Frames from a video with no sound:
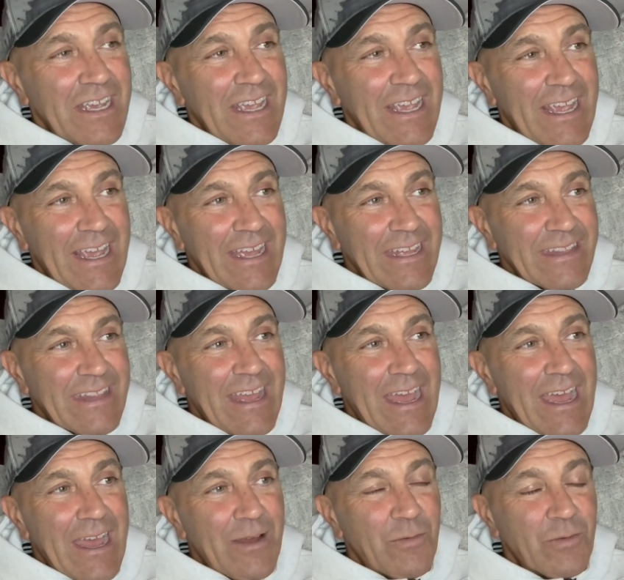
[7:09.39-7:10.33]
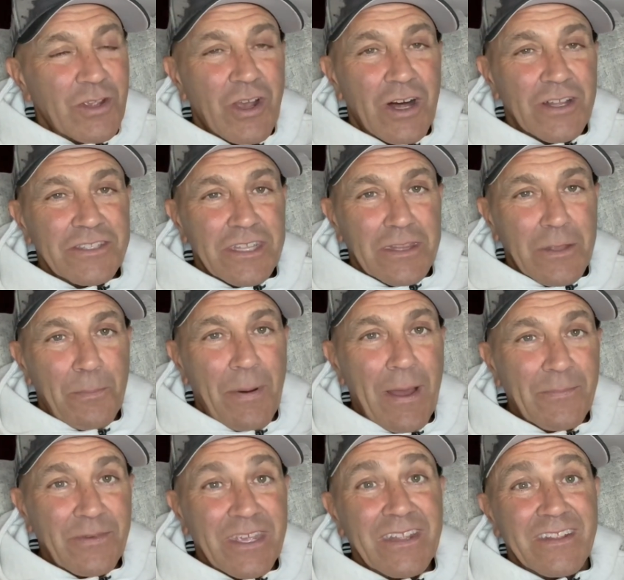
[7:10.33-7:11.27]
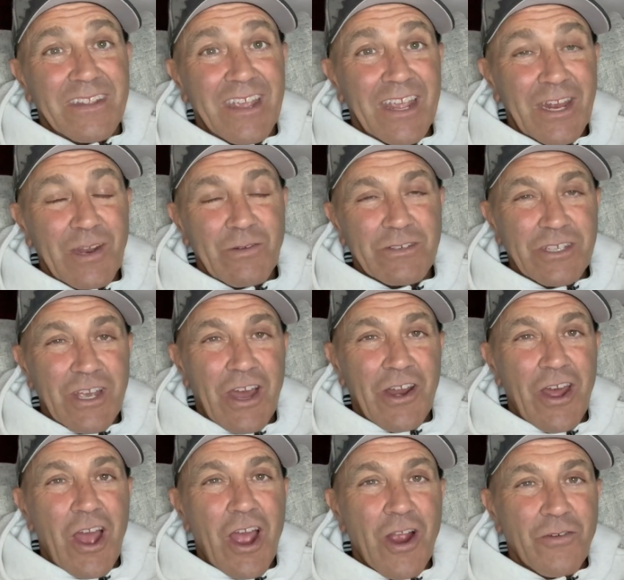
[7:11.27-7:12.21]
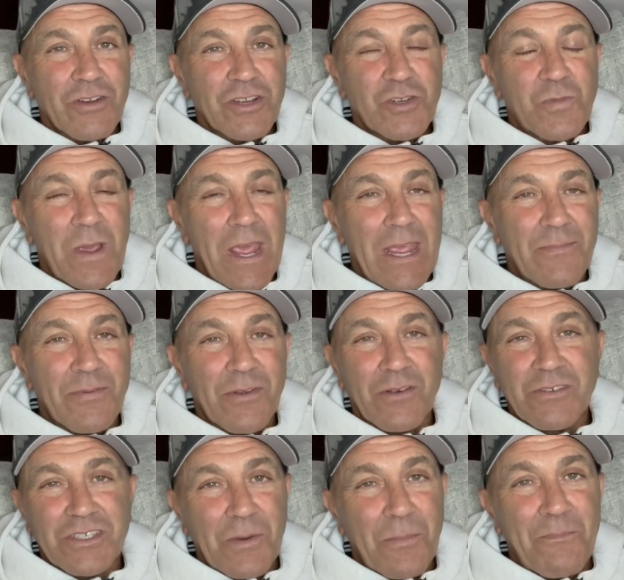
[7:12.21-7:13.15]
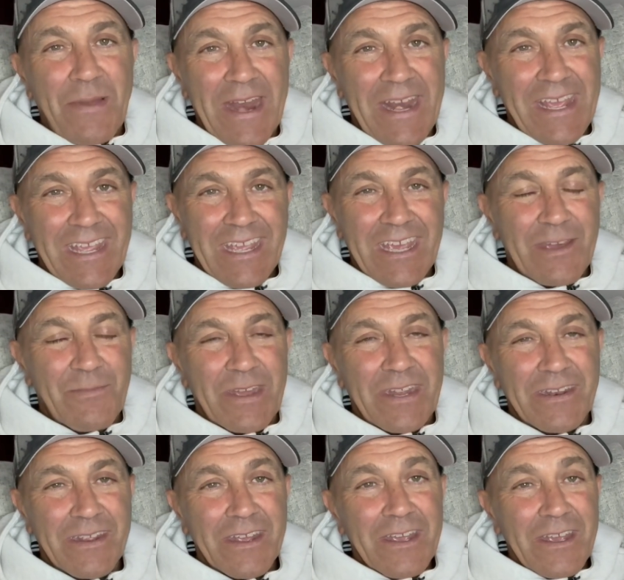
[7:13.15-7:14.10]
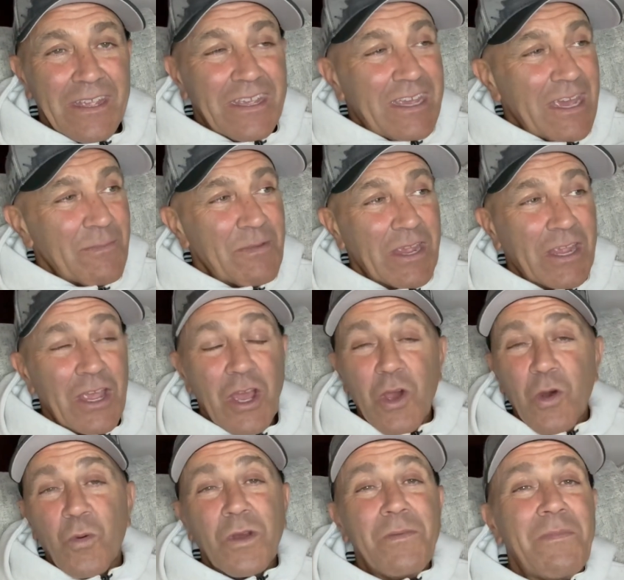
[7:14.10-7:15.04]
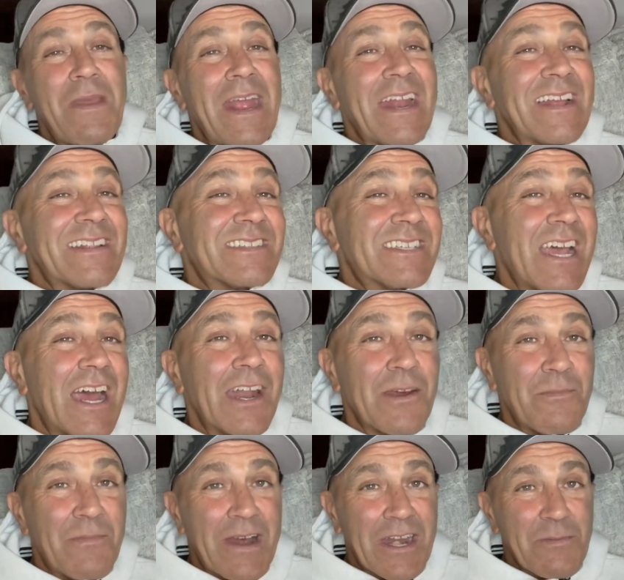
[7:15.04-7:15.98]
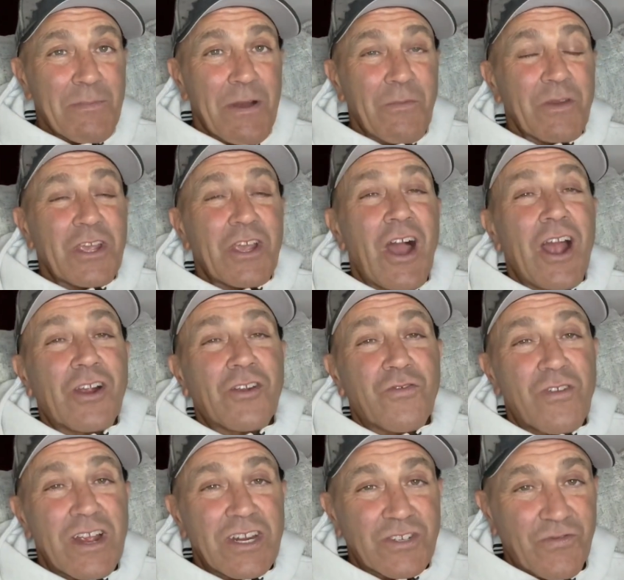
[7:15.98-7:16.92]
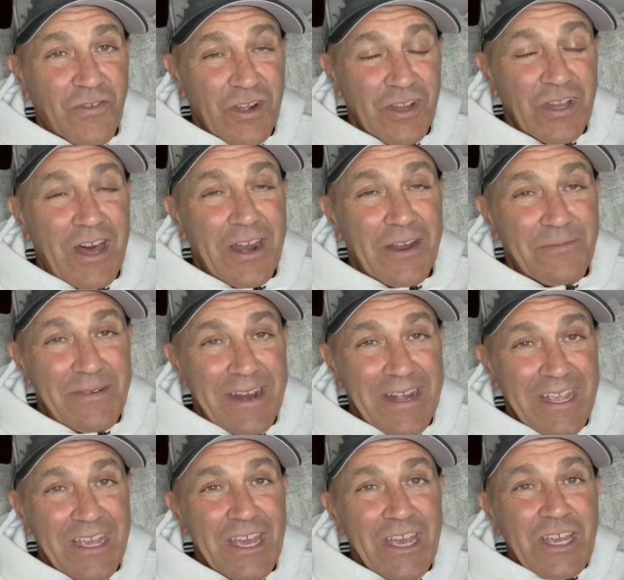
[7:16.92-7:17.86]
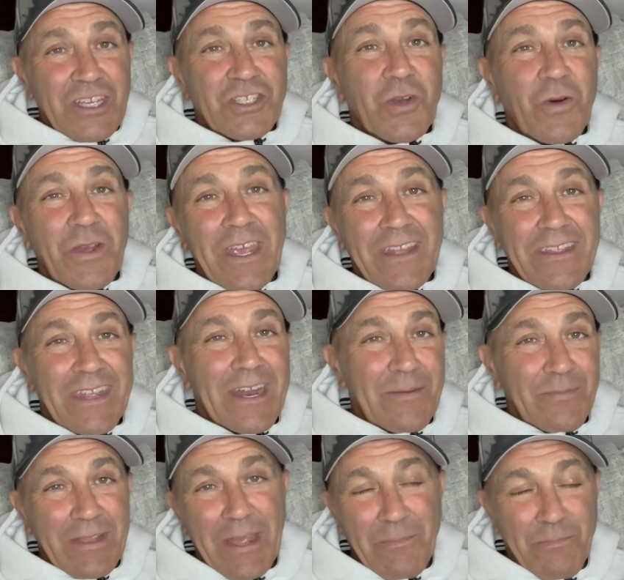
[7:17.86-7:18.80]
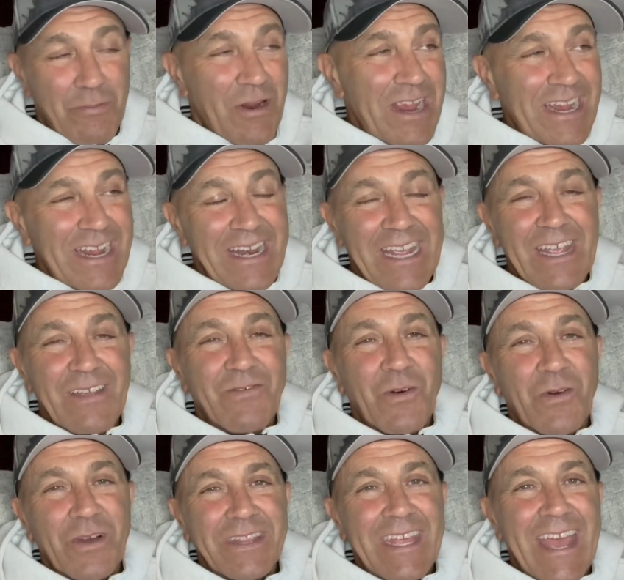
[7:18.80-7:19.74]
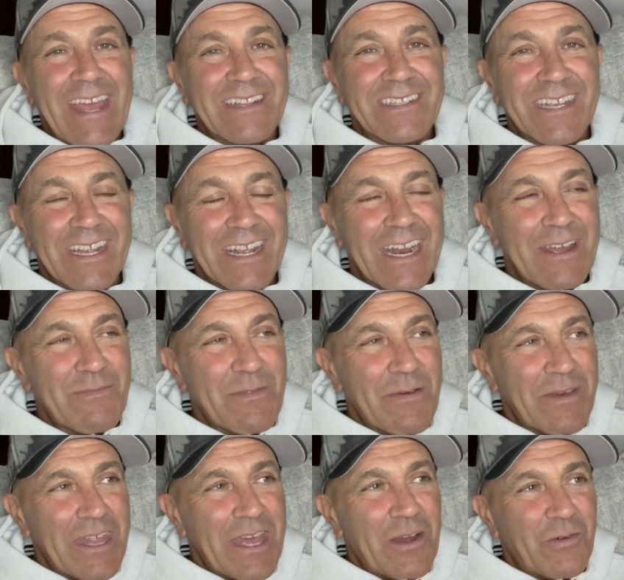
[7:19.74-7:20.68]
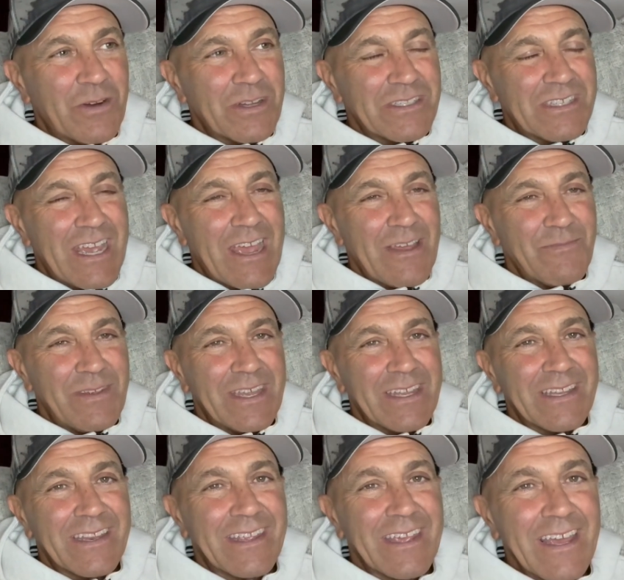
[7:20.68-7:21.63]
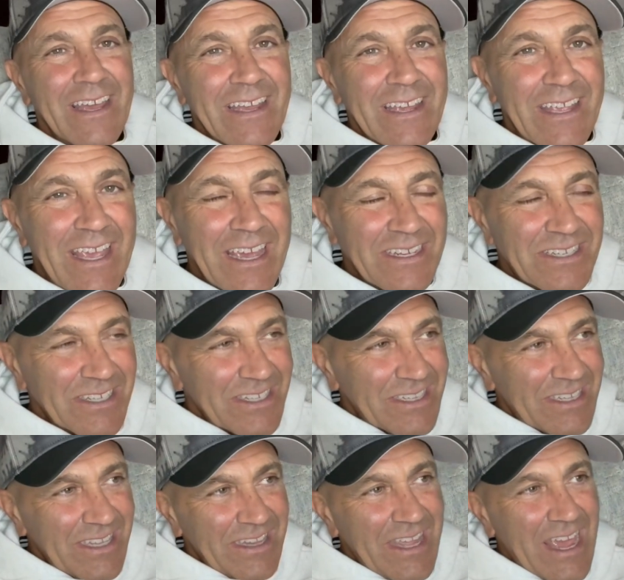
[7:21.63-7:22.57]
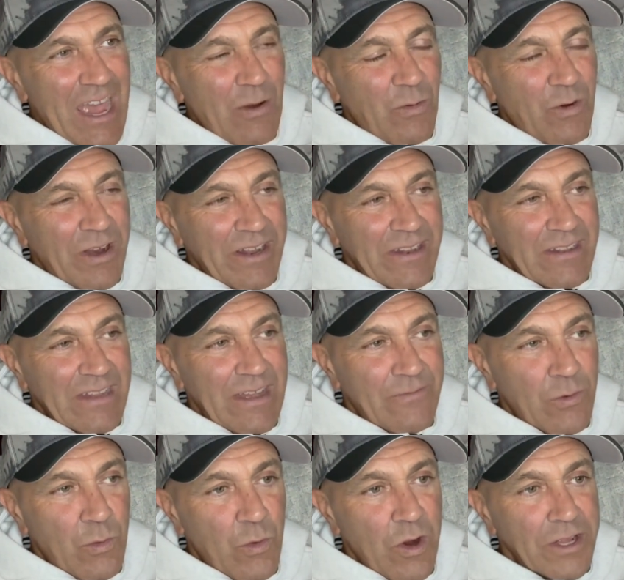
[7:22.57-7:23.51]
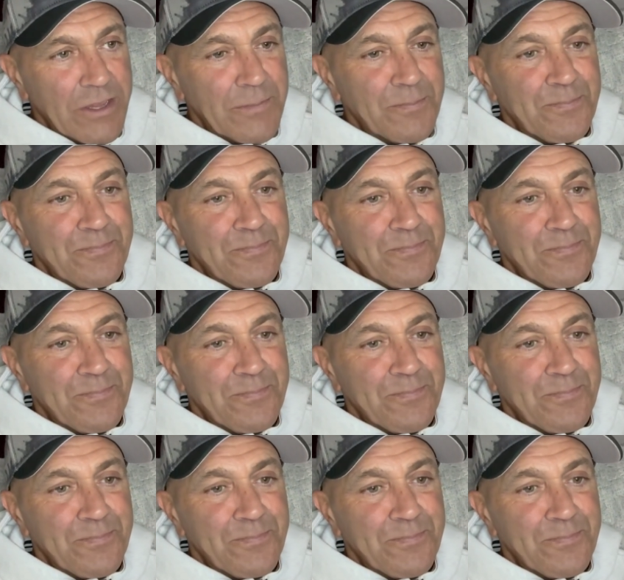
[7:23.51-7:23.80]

And we called it the pumpkin ticket. It was on orange paper. It was a betting gimmick. We made a ton of money, but we got crushed for a lot of money. So we ended up like breaking even with that ticket. I remember that one time me and Kessler did that one in Leavenworth.